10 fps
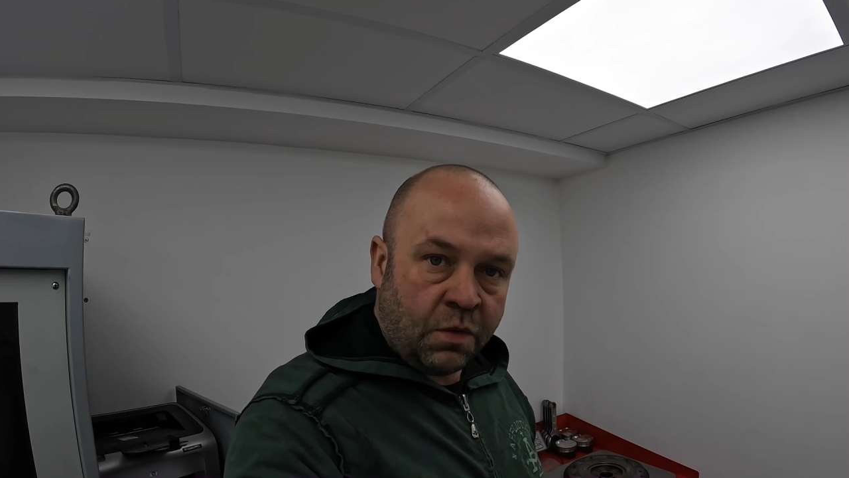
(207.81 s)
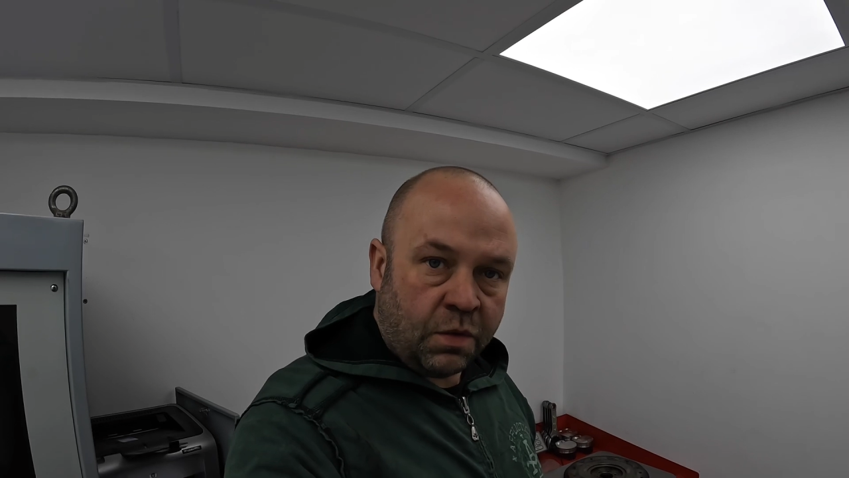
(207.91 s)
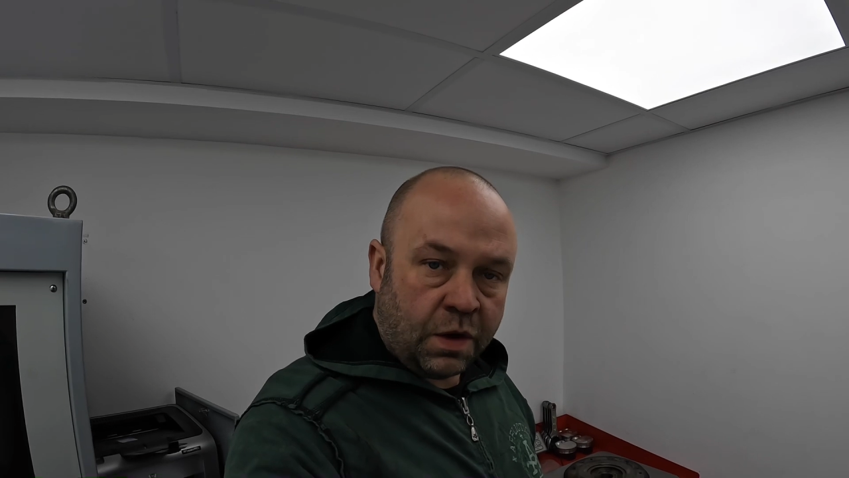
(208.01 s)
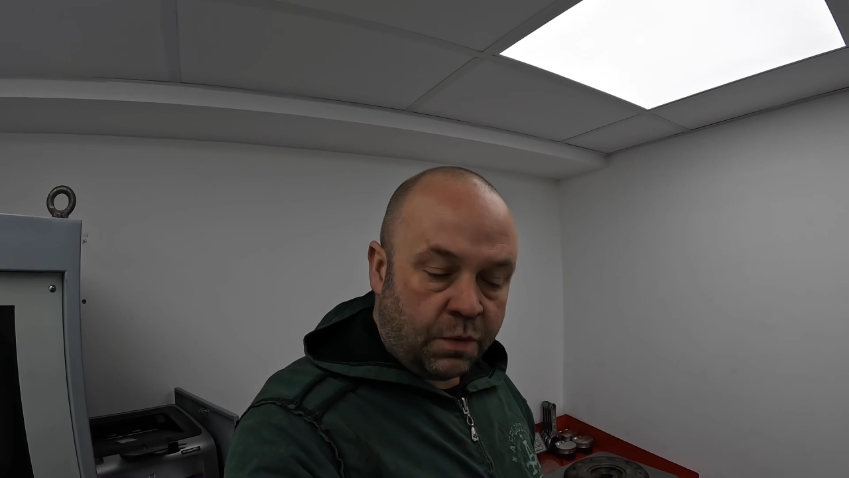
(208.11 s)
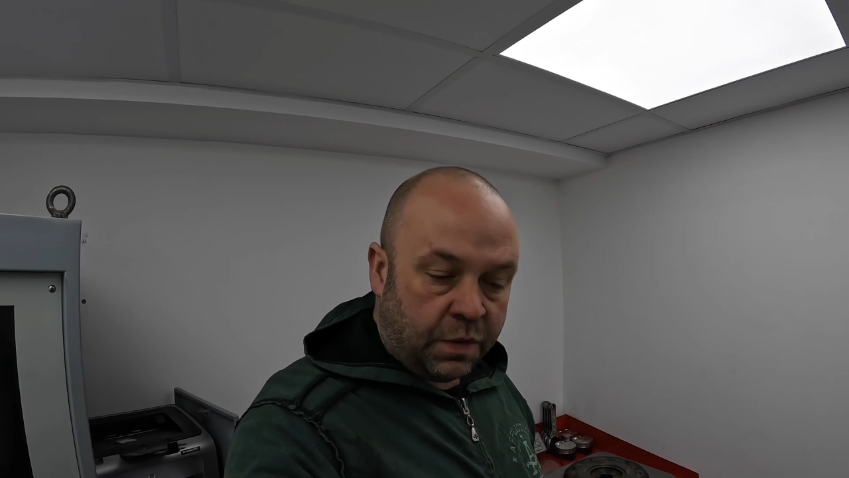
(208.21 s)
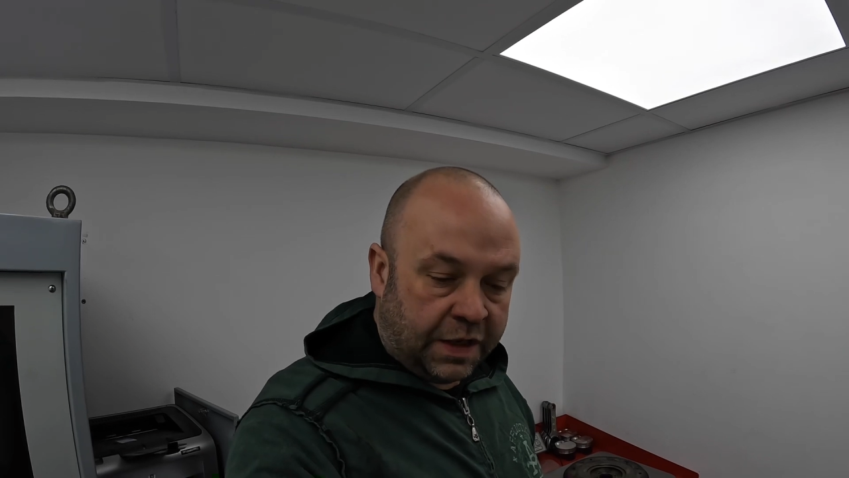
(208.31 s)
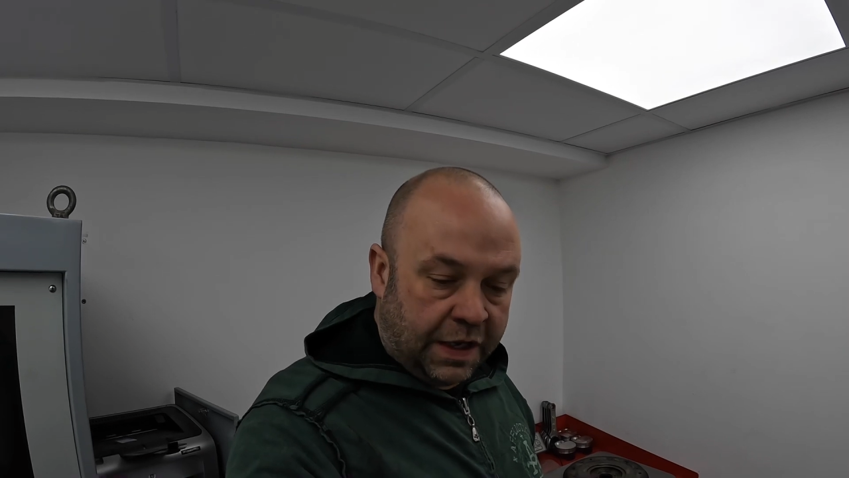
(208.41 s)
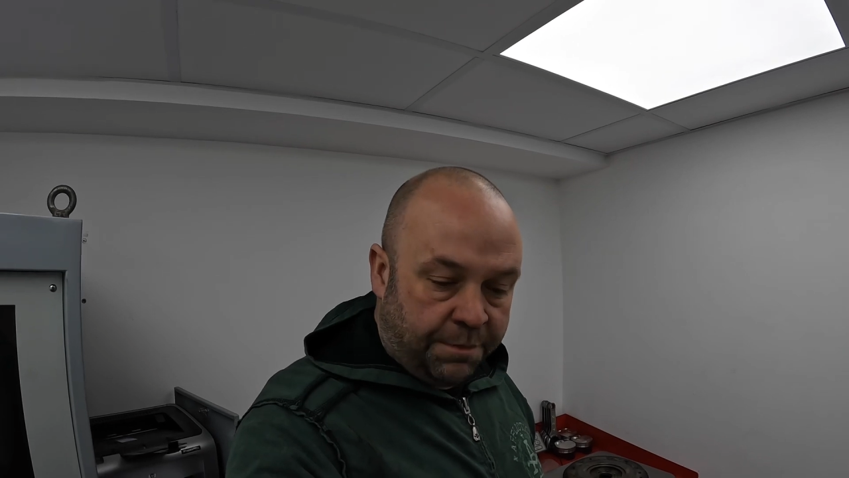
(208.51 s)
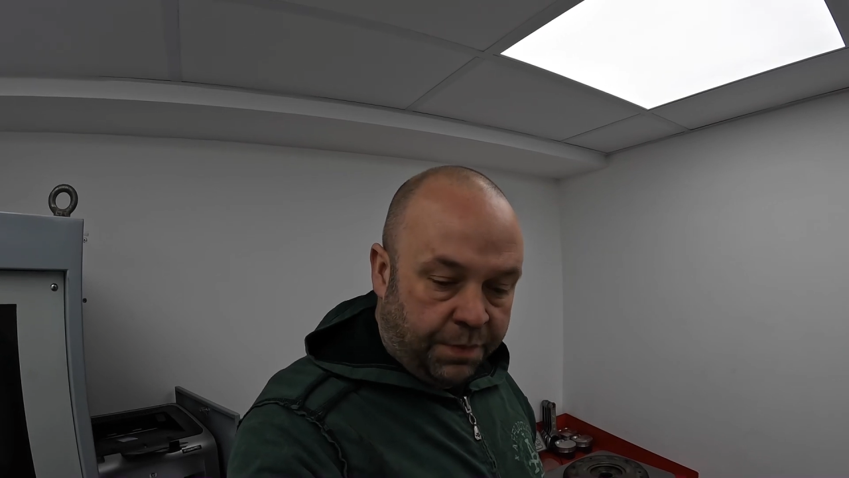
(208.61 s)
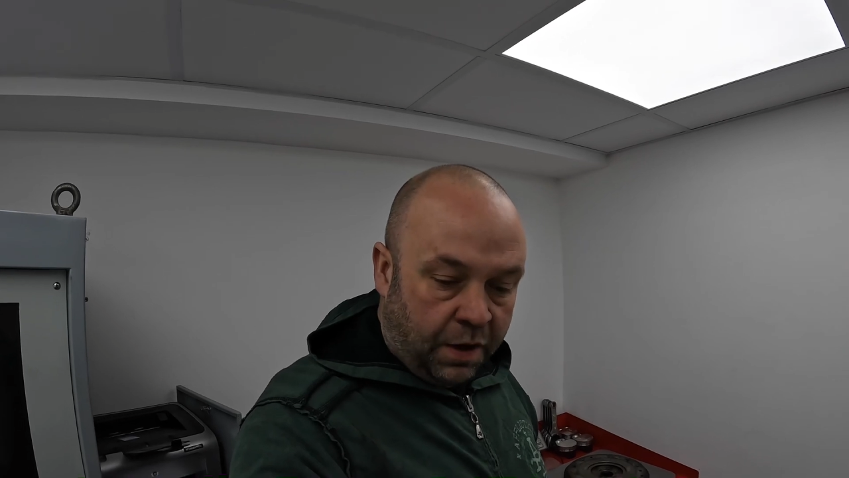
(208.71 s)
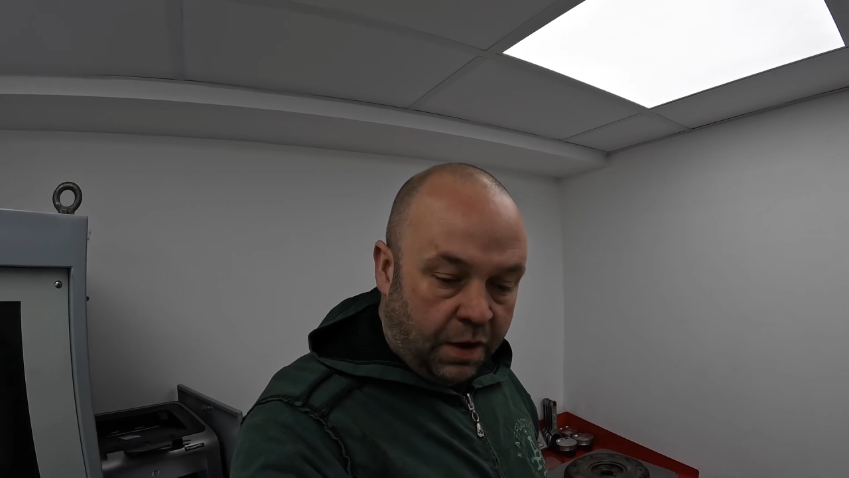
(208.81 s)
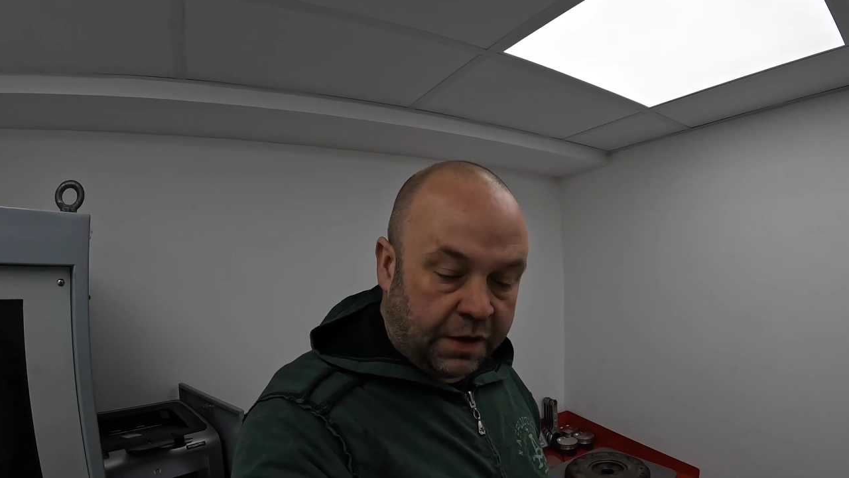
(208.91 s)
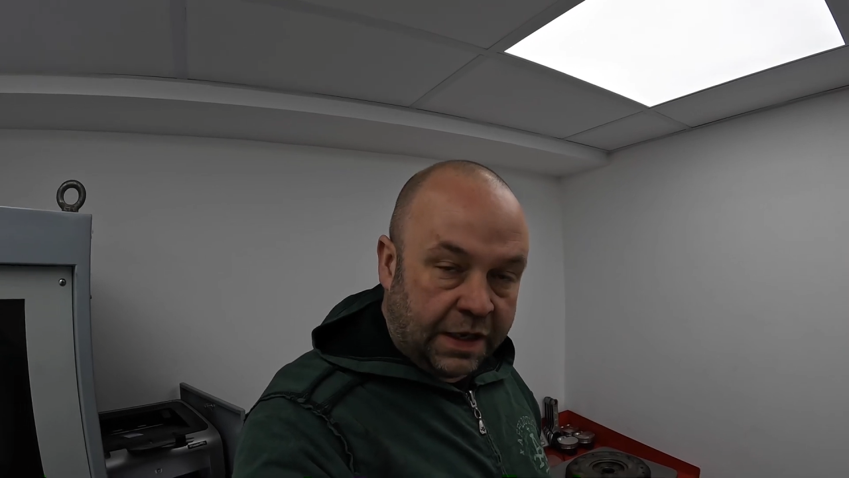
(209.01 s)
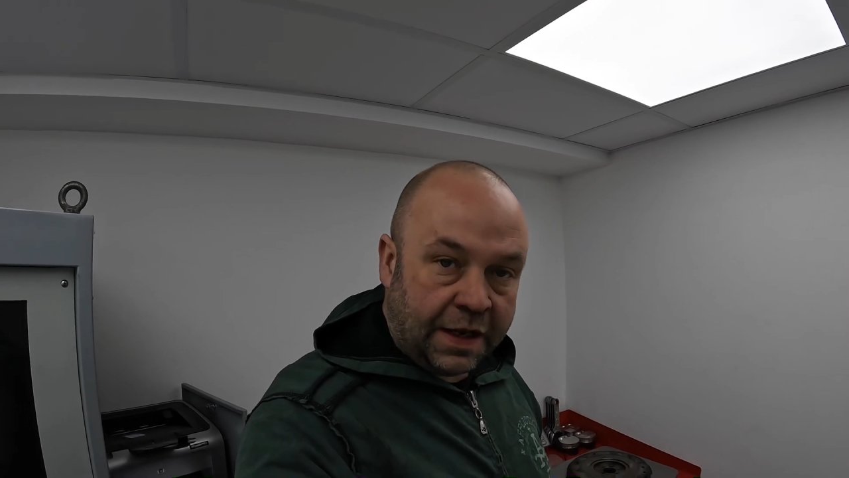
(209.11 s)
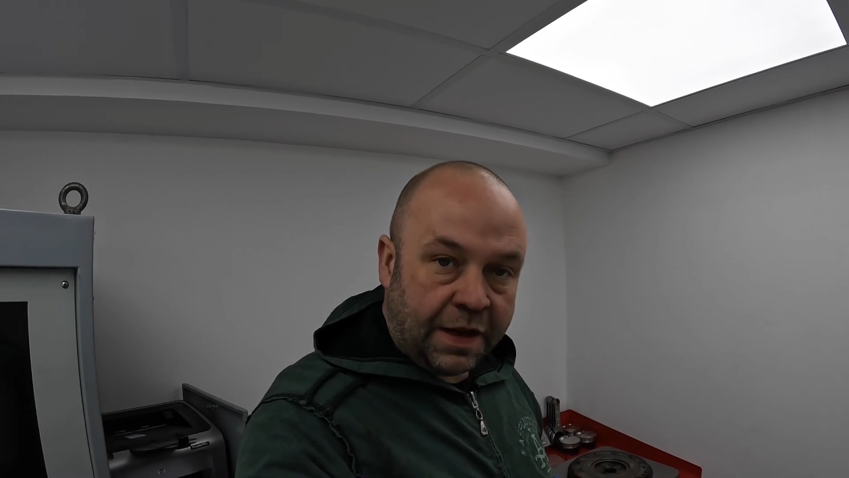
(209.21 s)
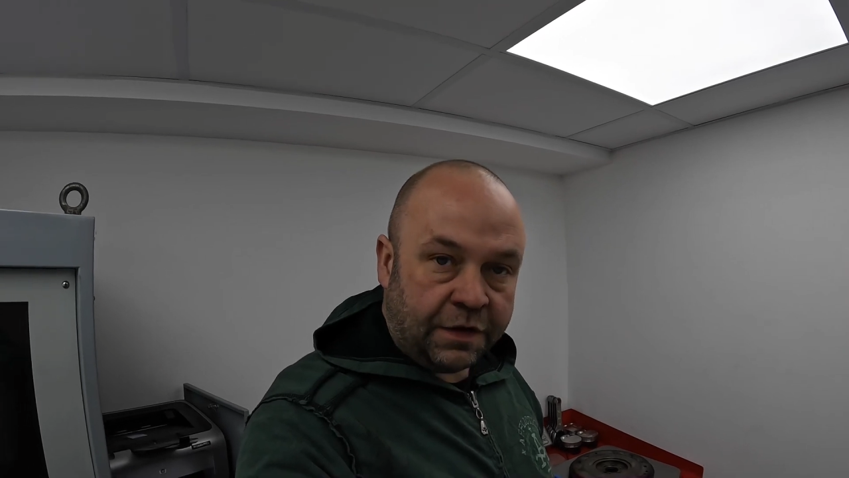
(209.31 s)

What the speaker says: we hope we keep getting